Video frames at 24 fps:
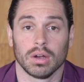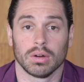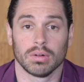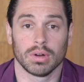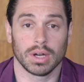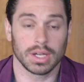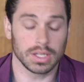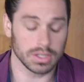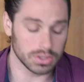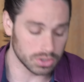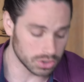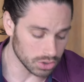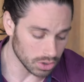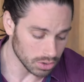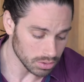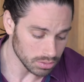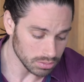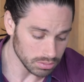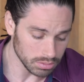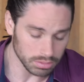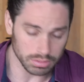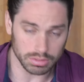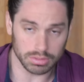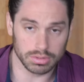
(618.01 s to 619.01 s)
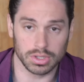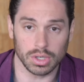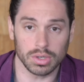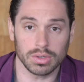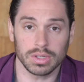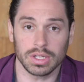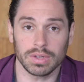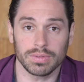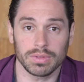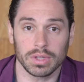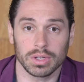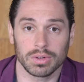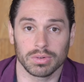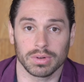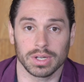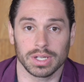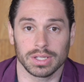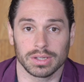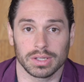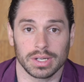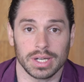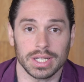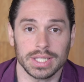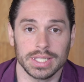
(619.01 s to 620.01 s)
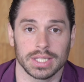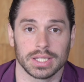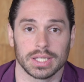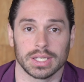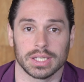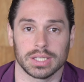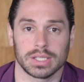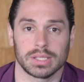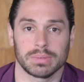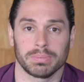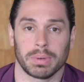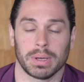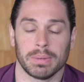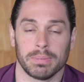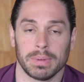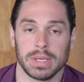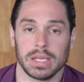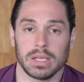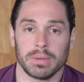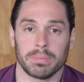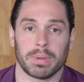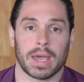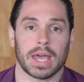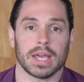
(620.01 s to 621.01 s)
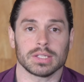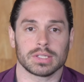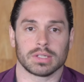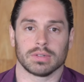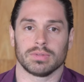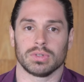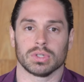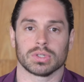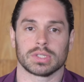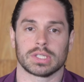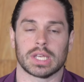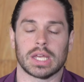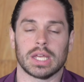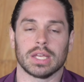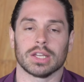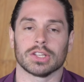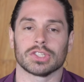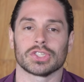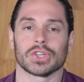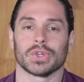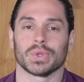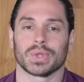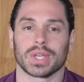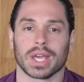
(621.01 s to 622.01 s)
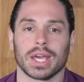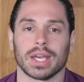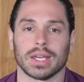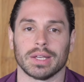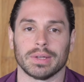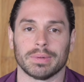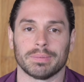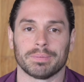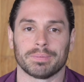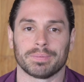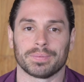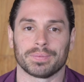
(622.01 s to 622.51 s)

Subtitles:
right? Don't give the green light to this. By being passive, you're saying it's okay.